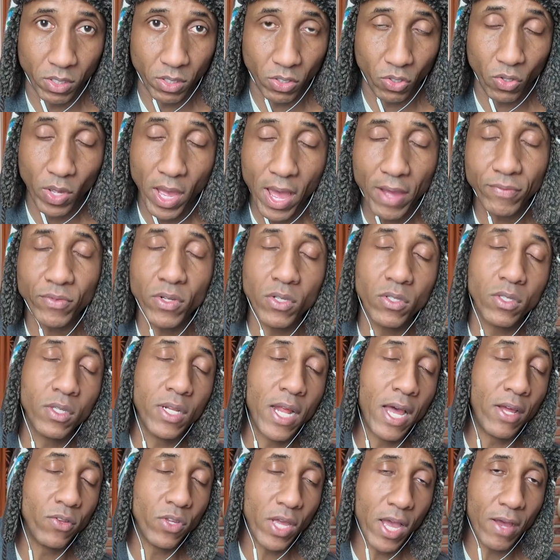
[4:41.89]
You have to sit
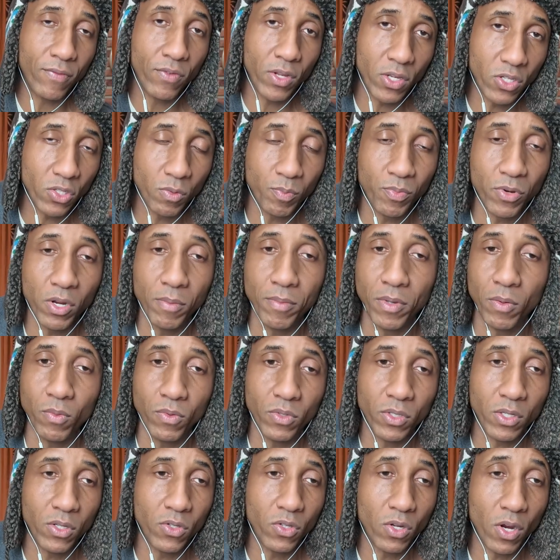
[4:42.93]
down, you have to experiment
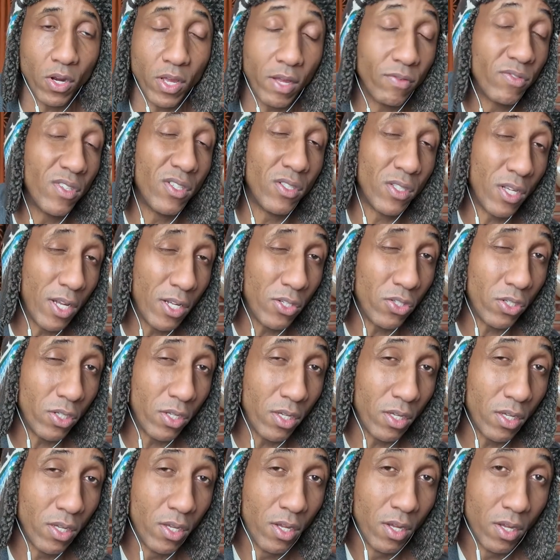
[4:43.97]
with the guitar, you have to touch
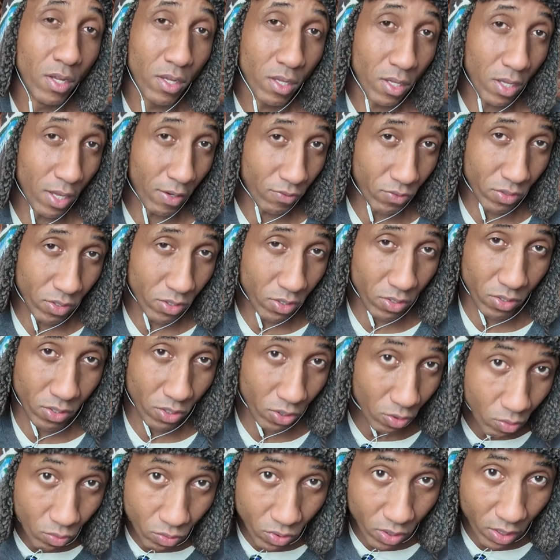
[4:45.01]
it, you have to just
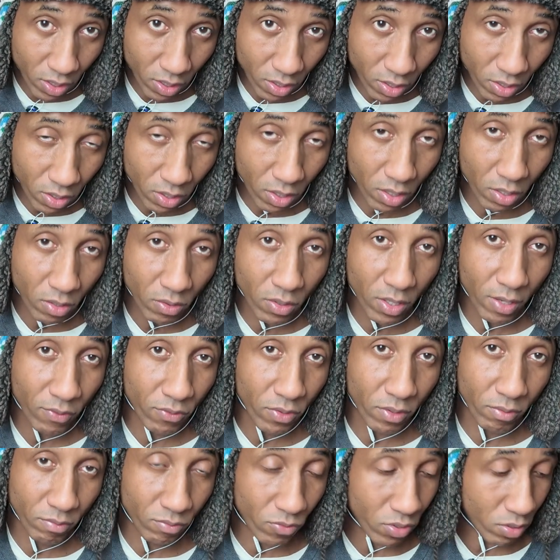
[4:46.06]
use it, you have
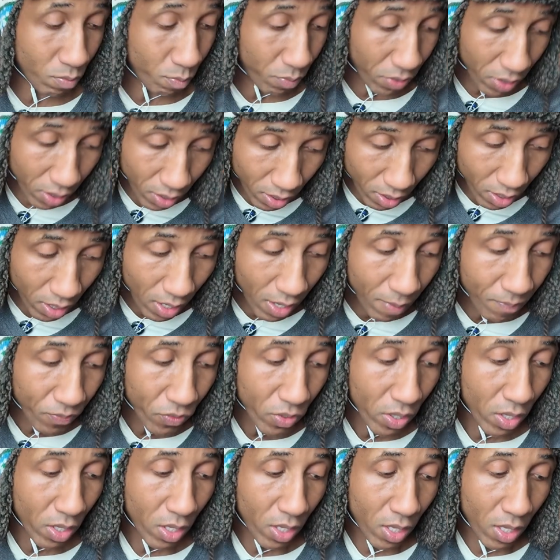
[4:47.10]
to just pick it up
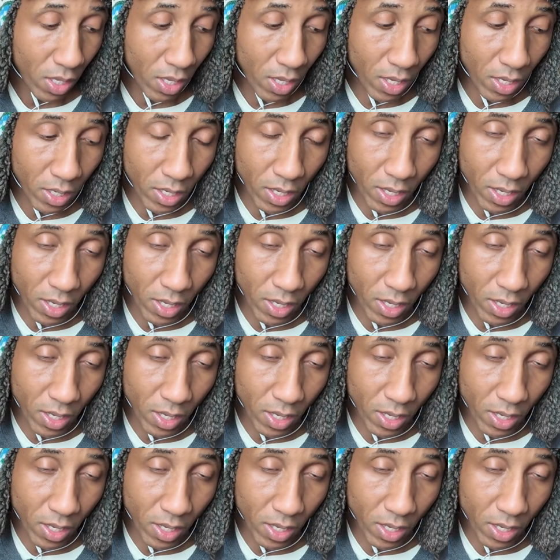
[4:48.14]
and